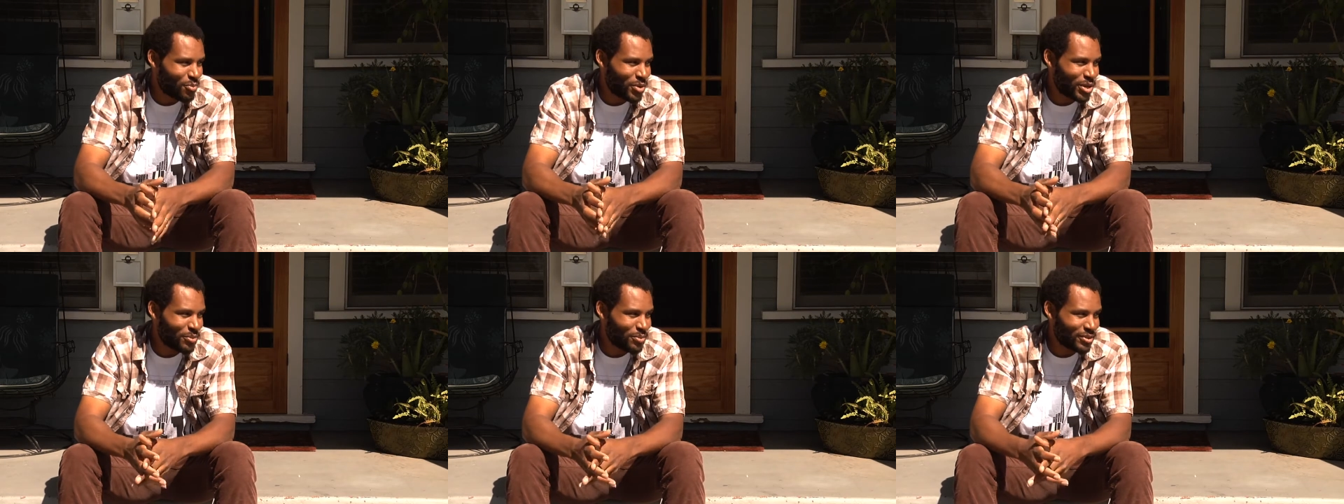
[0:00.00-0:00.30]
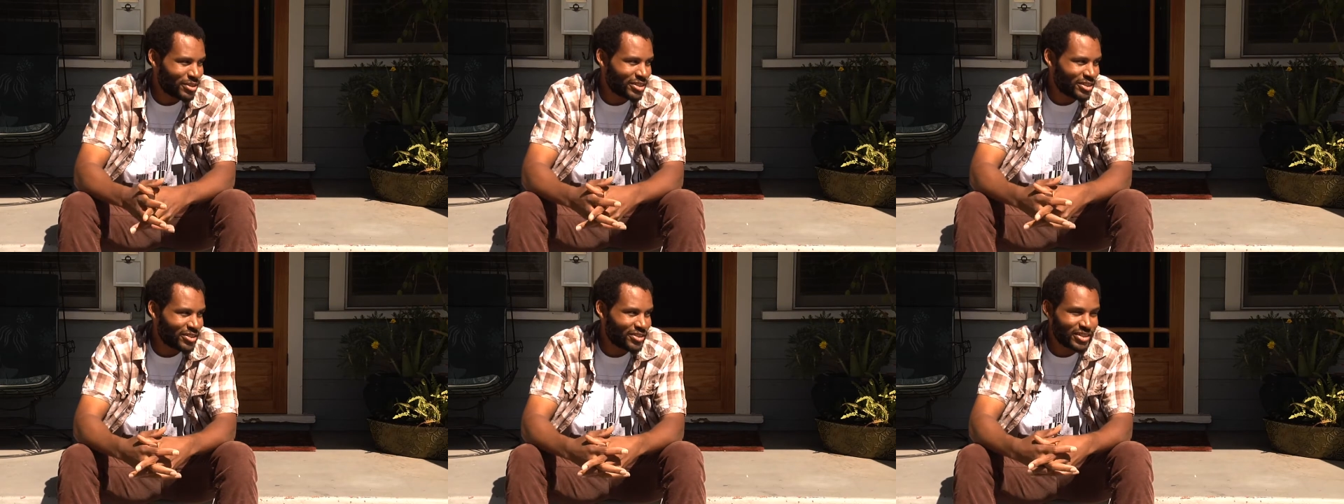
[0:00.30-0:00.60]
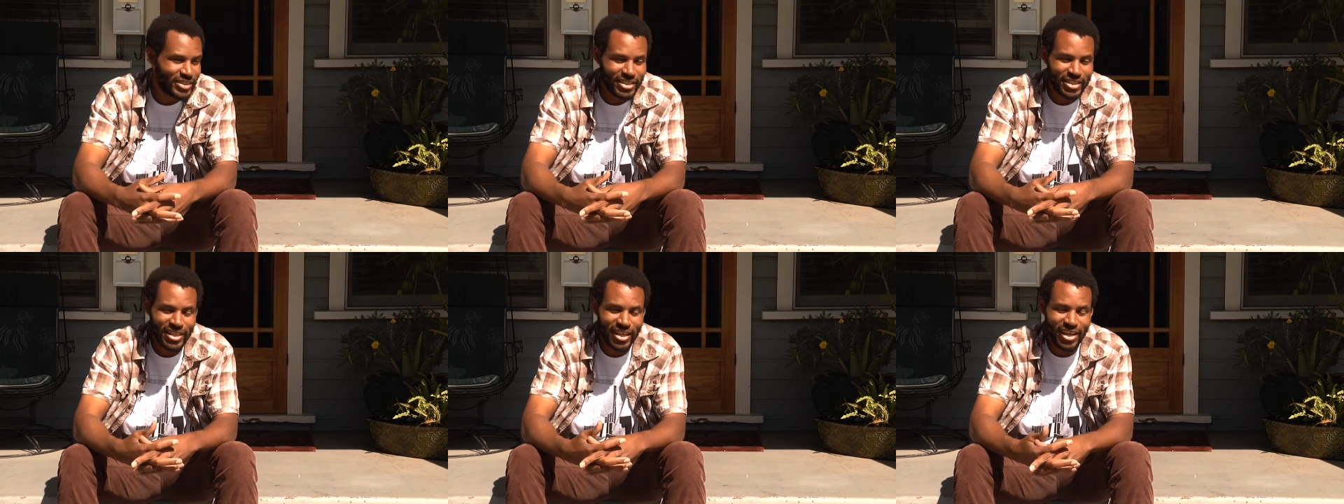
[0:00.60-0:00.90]
people
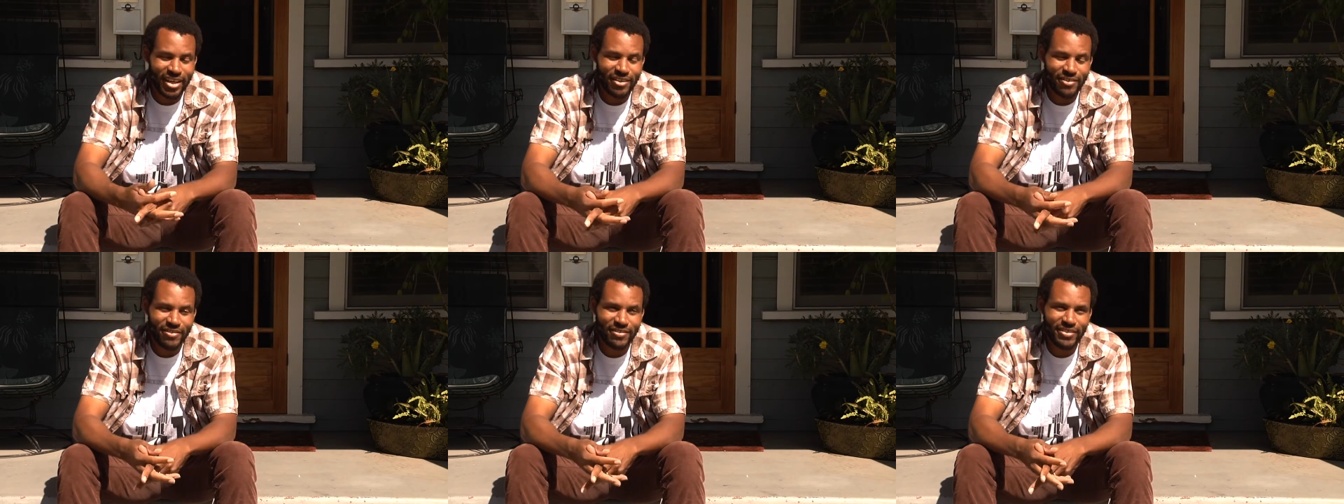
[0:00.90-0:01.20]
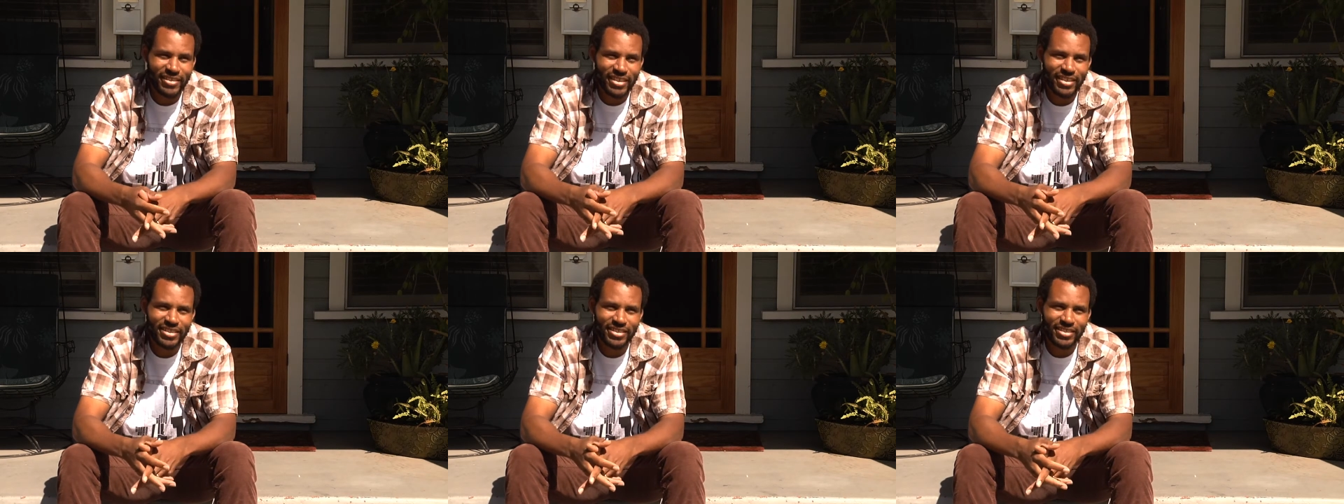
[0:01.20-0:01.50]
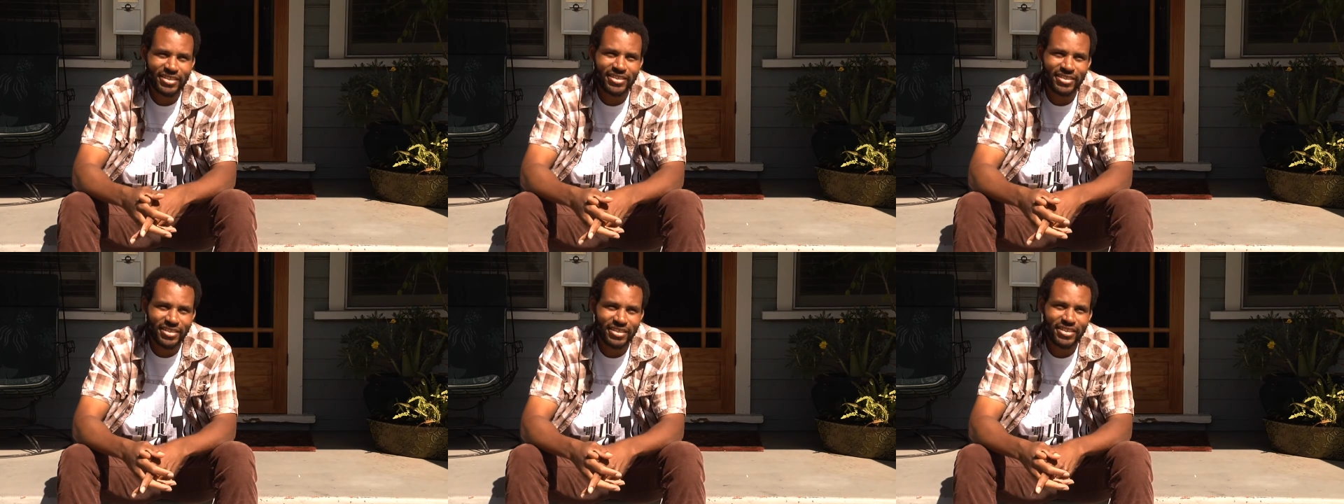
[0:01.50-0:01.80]
doing stuff.
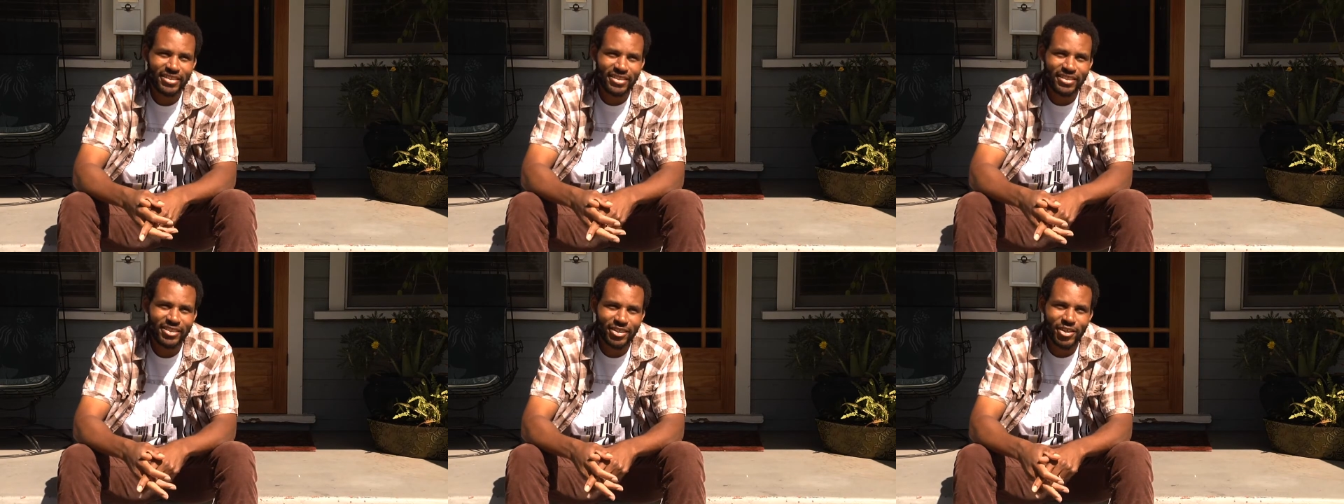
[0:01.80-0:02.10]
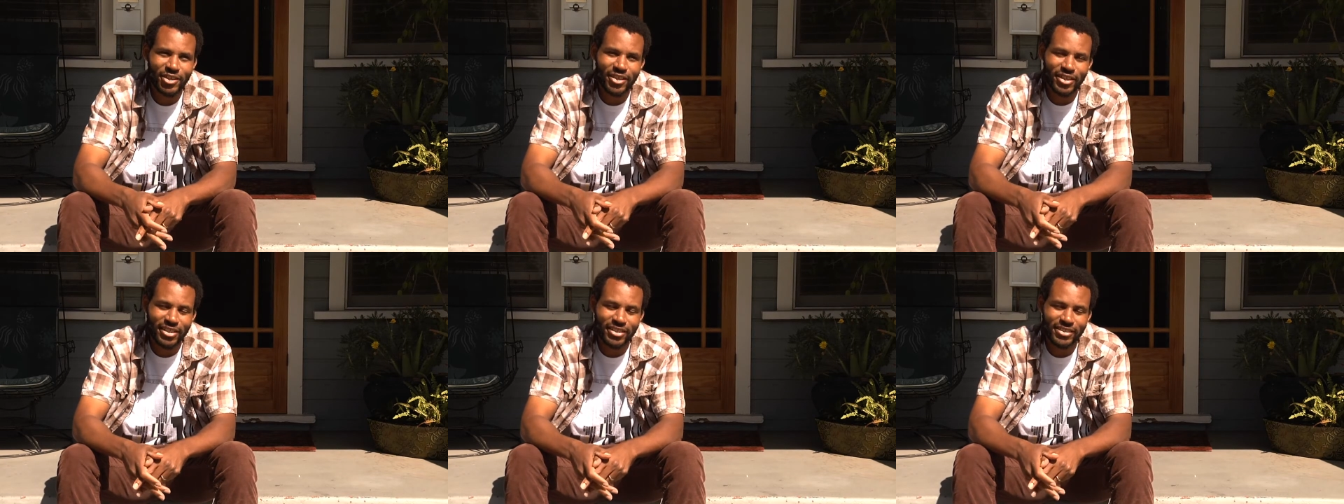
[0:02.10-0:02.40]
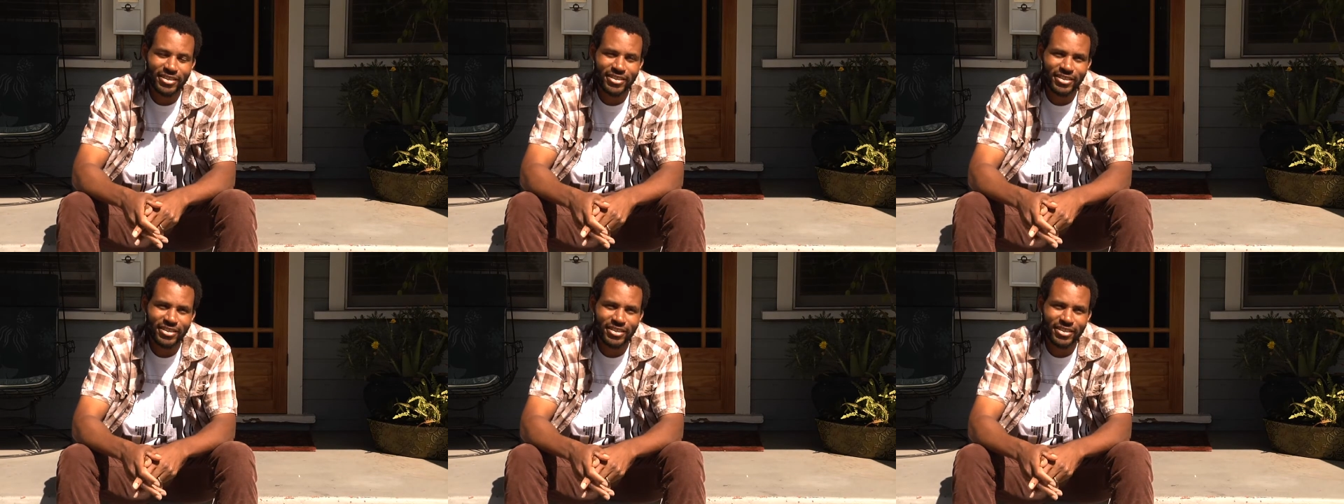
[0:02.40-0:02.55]
It's cool.